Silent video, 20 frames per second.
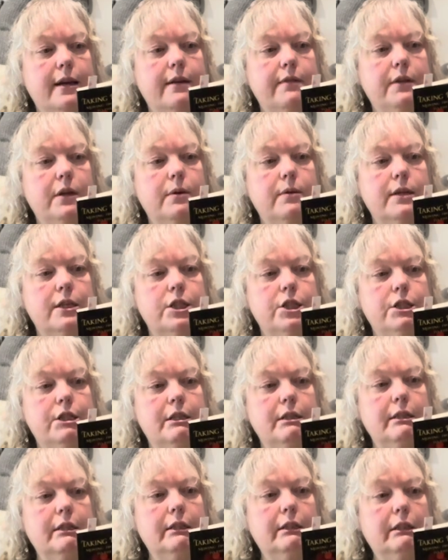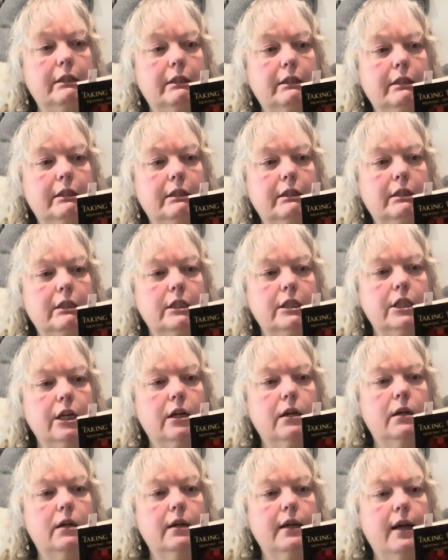of the Christian
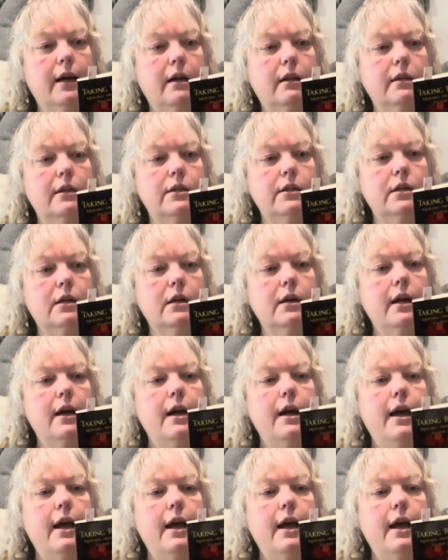liturgical calendar,